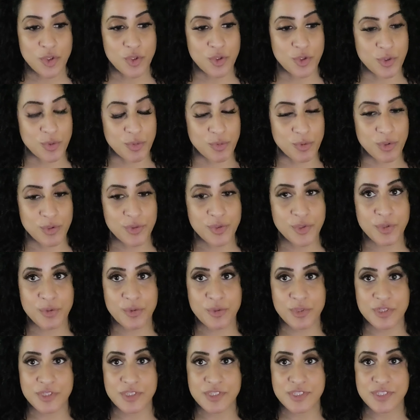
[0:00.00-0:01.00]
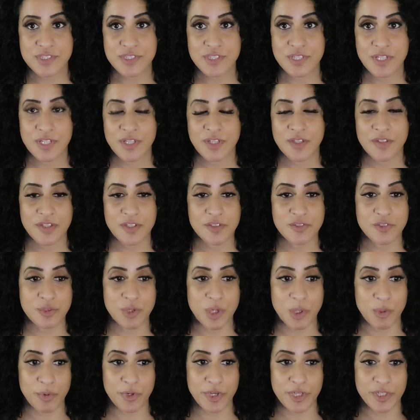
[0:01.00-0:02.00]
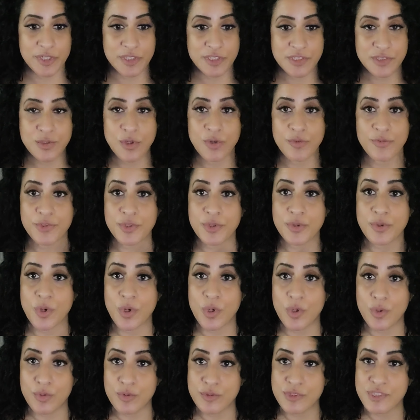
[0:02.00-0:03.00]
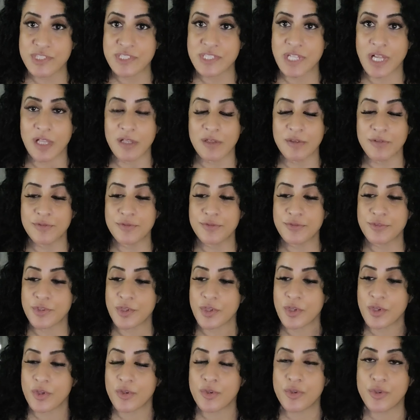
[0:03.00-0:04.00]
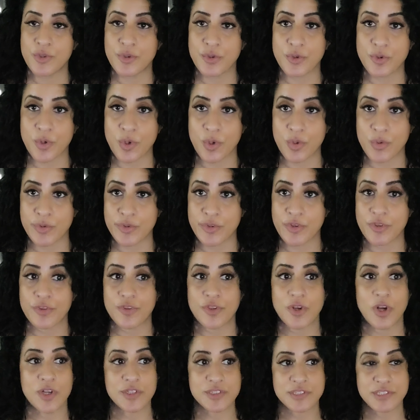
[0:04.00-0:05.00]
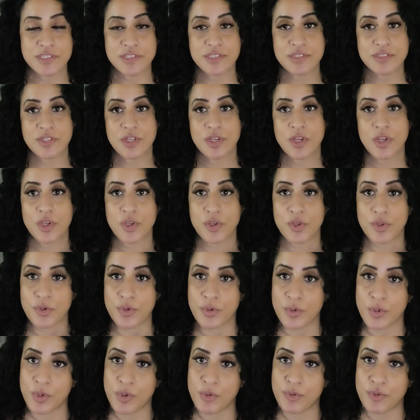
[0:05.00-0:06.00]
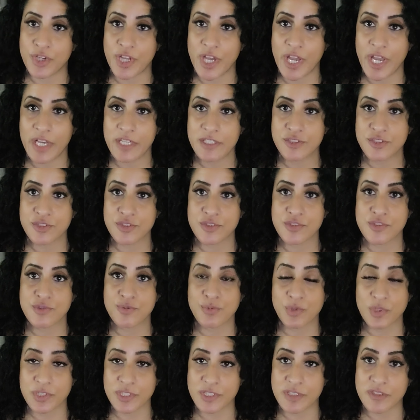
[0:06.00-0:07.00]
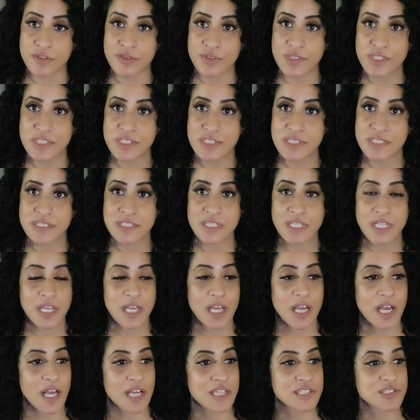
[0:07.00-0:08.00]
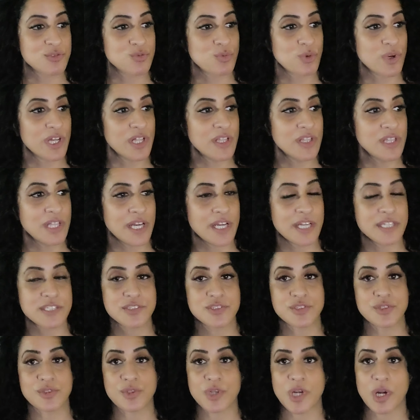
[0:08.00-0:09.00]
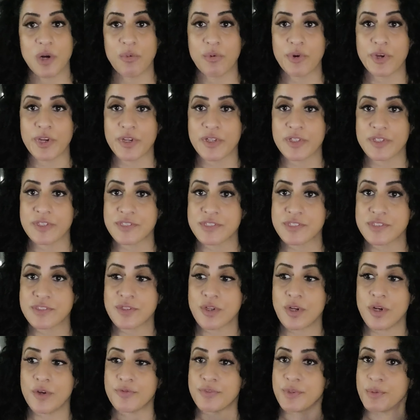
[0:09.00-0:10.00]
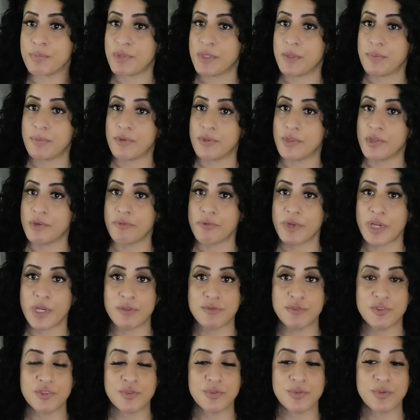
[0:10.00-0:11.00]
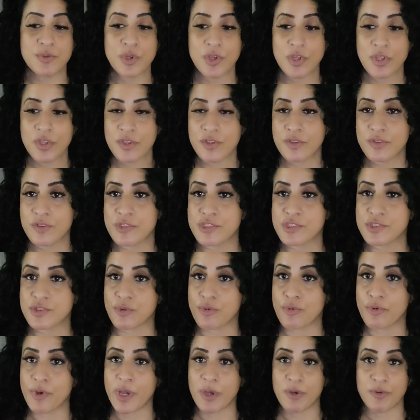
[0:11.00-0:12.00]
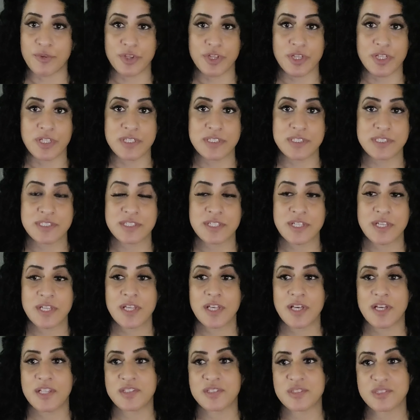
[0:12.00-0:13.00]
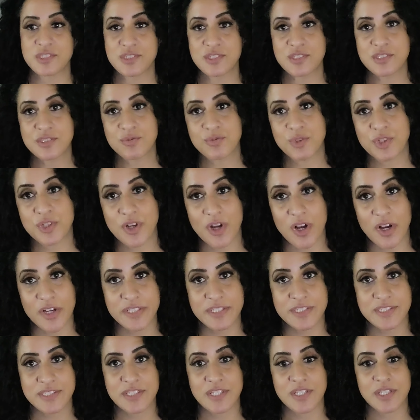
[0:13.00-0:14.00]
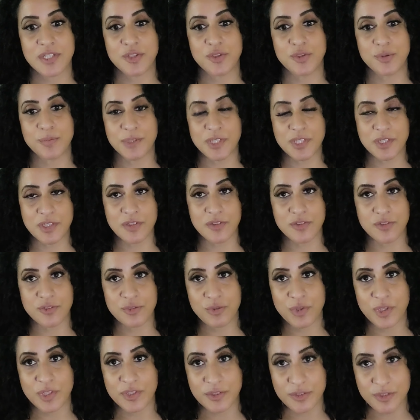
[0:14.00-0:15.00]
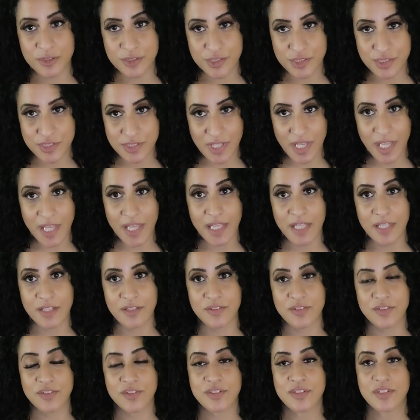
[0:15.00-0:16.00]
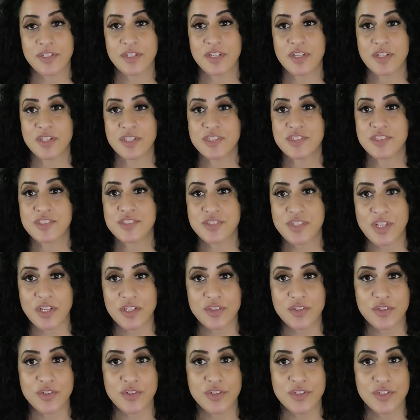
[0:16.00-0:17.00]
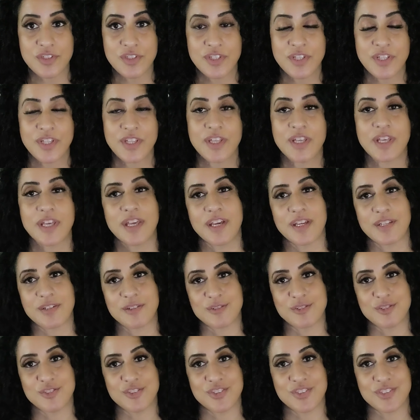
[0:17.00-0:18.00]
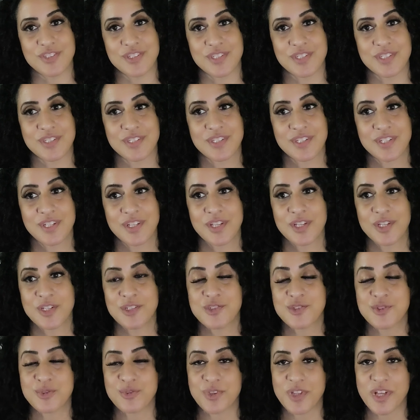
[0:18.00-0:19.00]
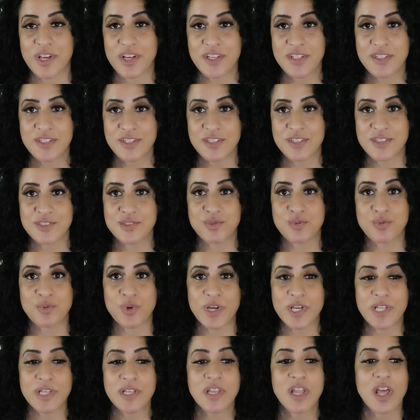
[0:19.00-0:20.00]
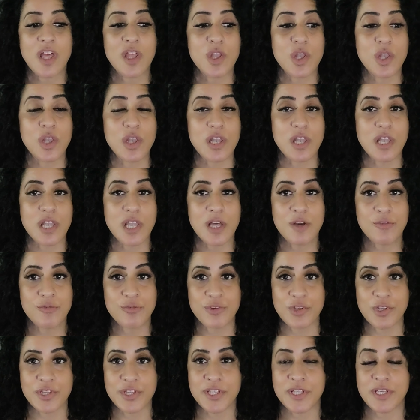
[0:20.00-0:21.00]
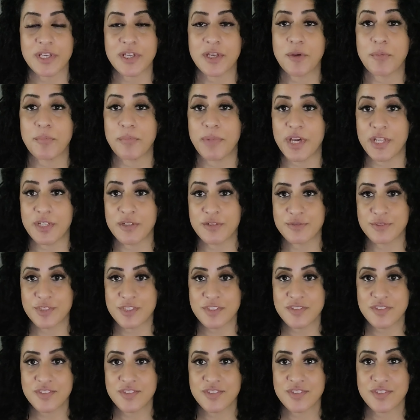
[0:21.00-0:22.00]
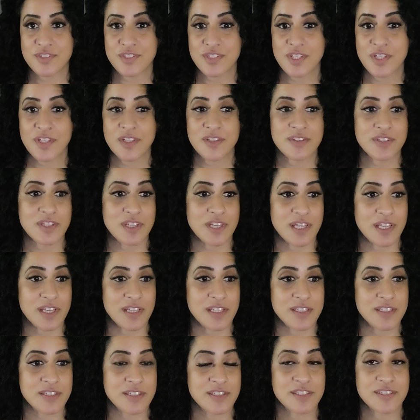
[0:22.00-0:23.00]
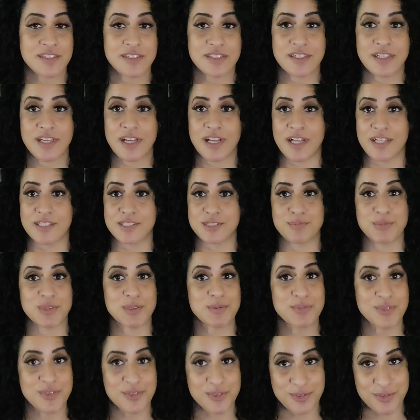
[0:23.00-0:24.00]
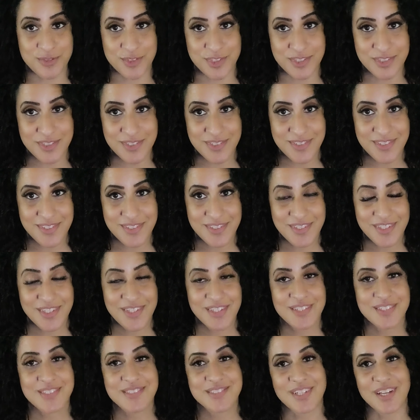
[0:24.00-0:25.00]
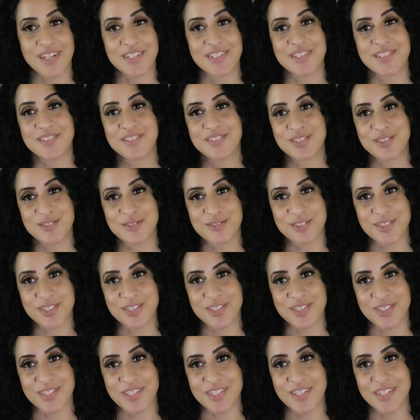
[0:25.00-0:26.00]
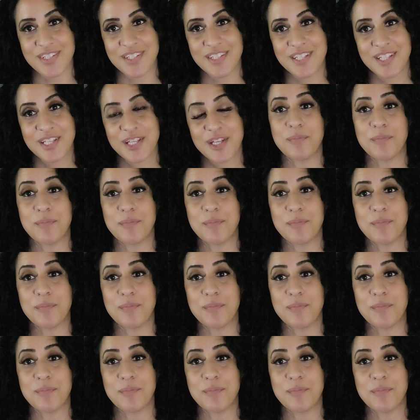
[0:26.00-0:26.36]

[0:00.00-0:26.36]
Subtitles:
you will notice that your awareness of your own self, your own thoughts, your own actions will increase, as well as your awareness of the people around you, the surroundings. And this is where I say you begin to understand subtle energy. So that is one lovely benefit that has been proven scientifically